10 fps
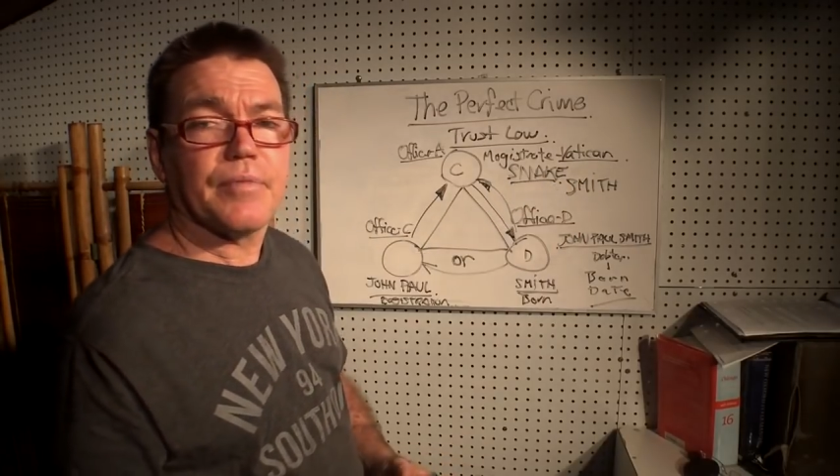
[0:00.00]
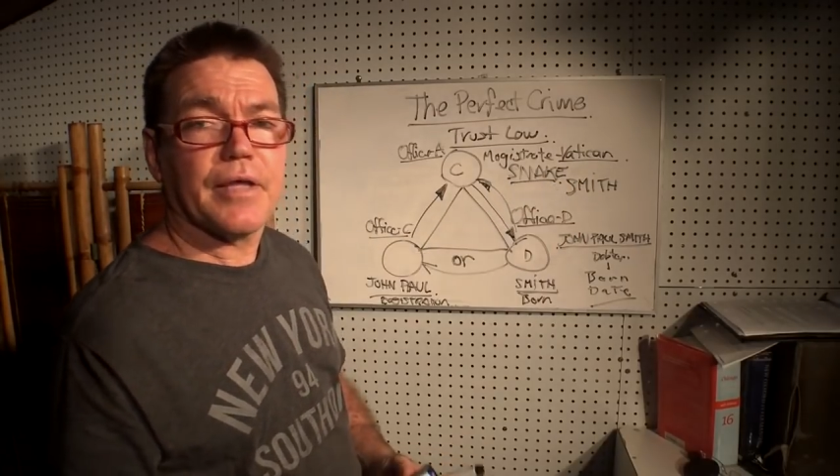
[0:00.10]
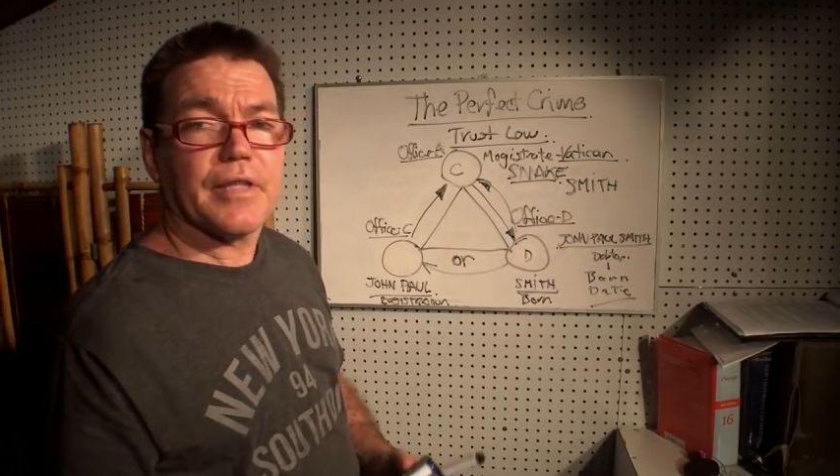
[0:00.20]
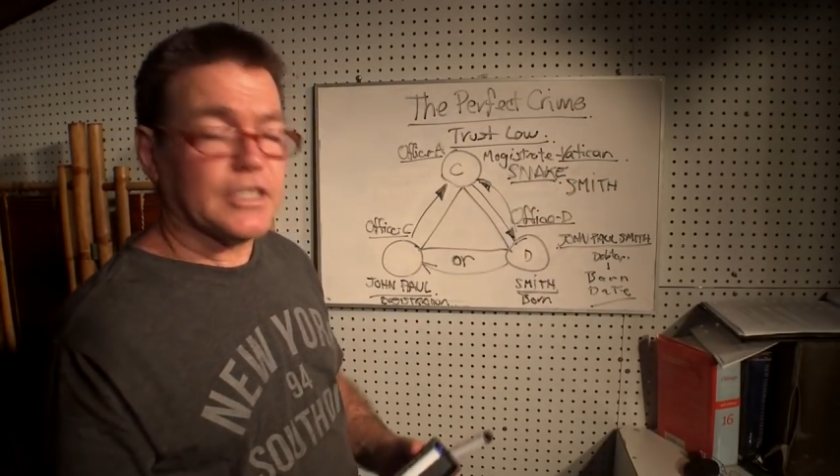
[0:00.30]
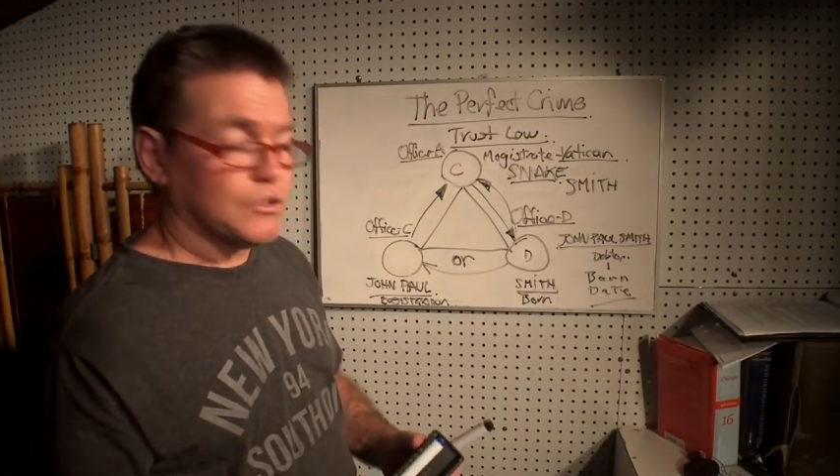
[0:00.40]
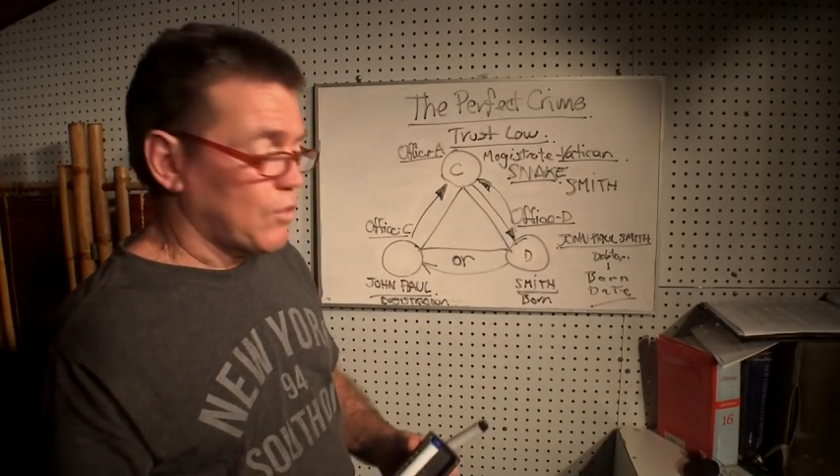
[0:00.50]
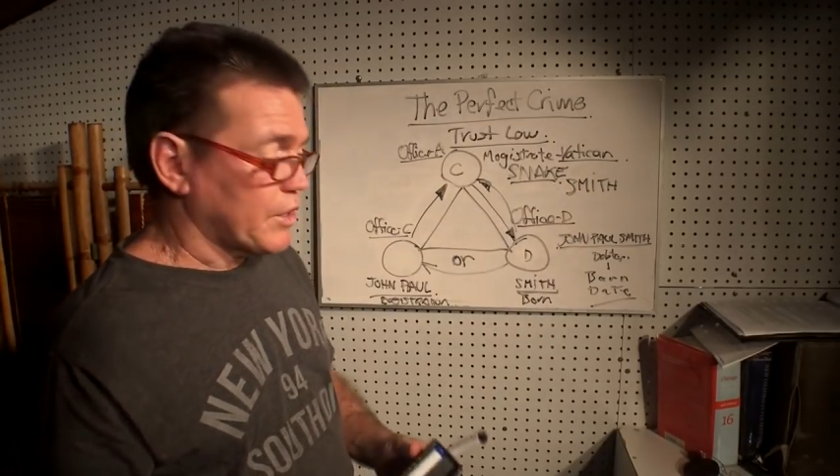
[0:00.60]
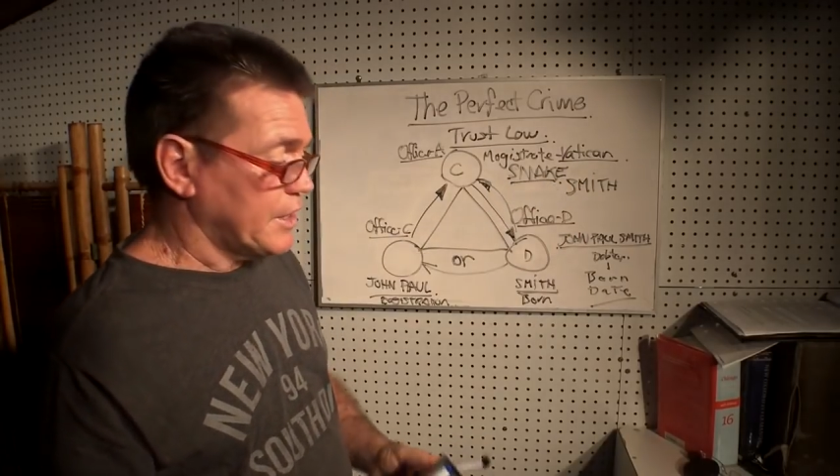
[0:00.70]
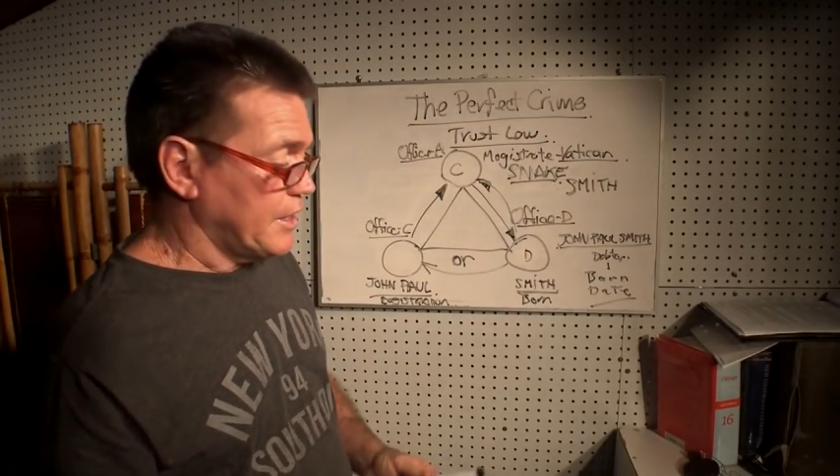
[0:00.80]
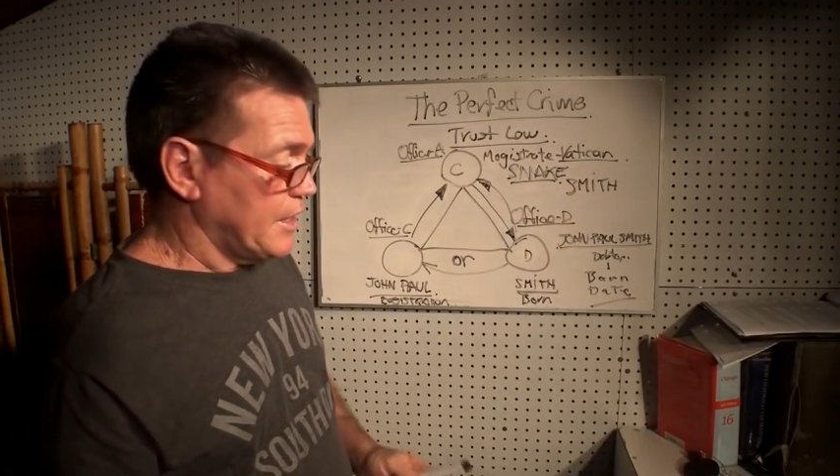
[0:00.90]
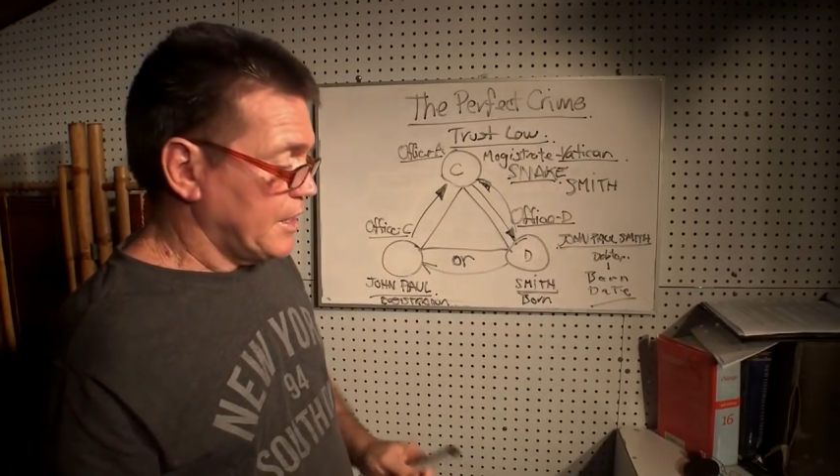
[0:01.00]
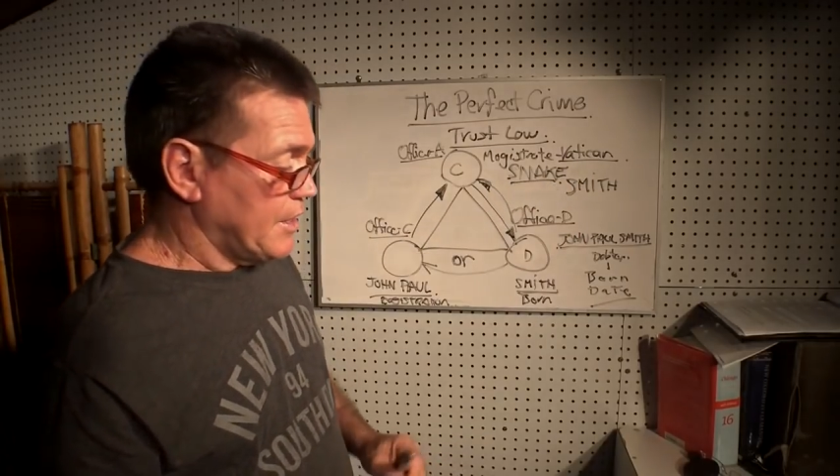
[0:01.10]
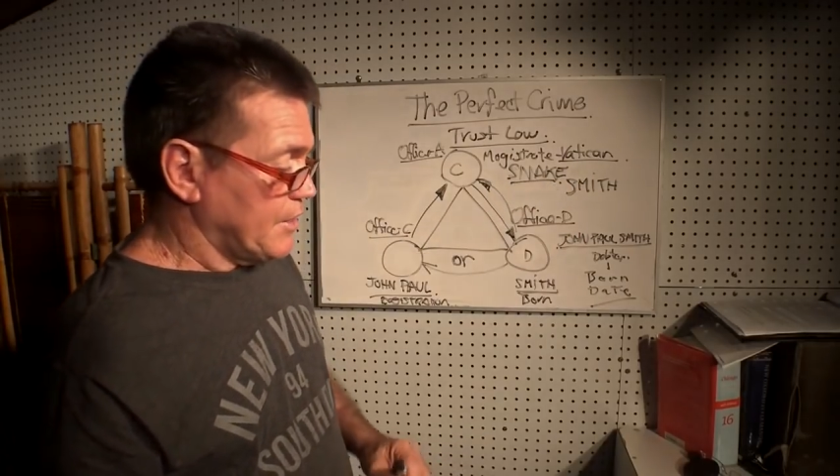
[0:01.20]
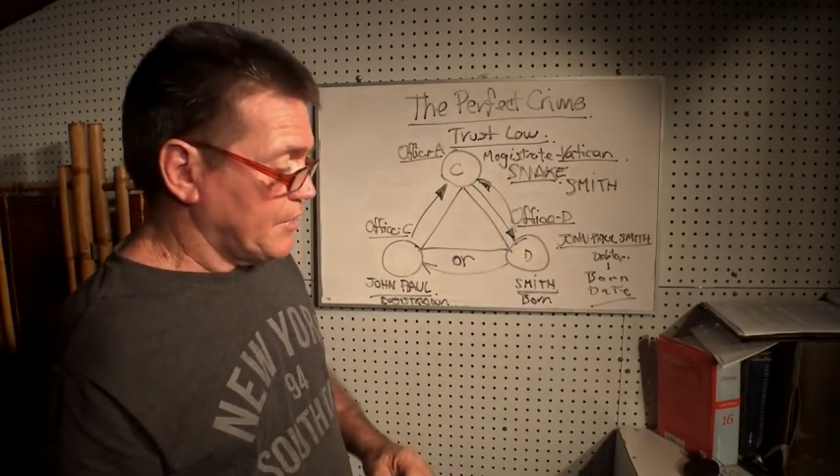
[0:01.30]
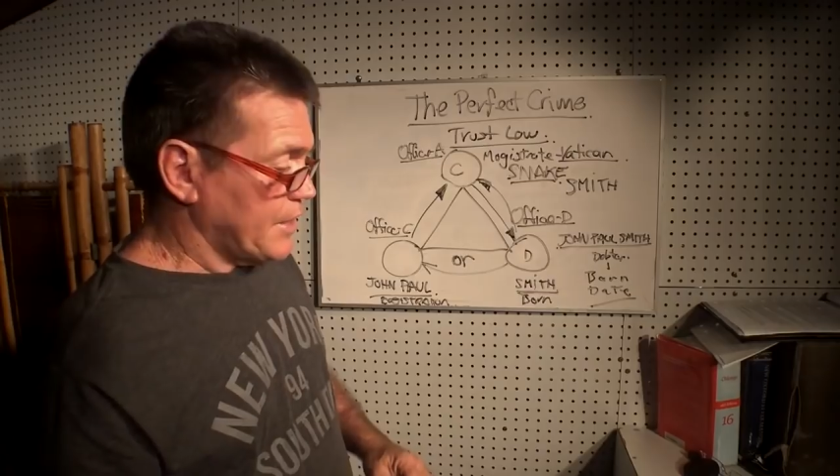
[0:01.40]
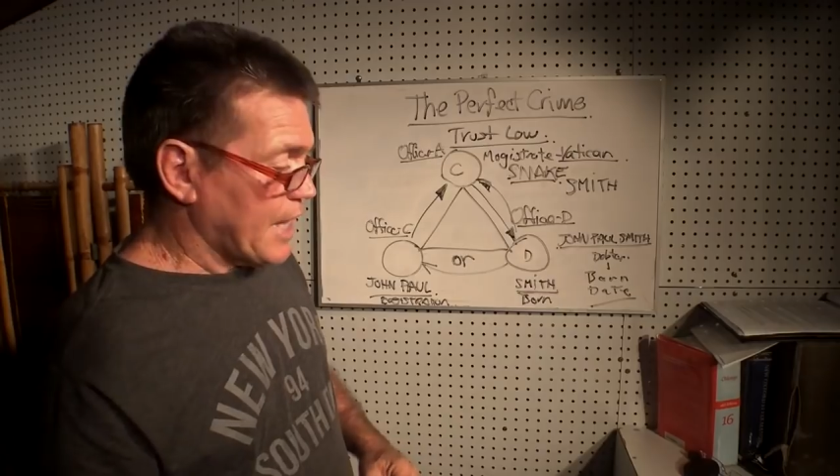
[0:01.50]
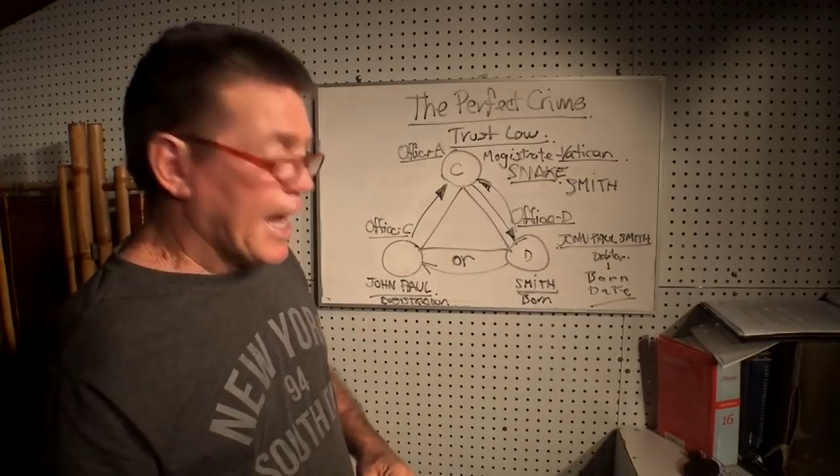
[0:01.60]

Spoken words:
And that's what the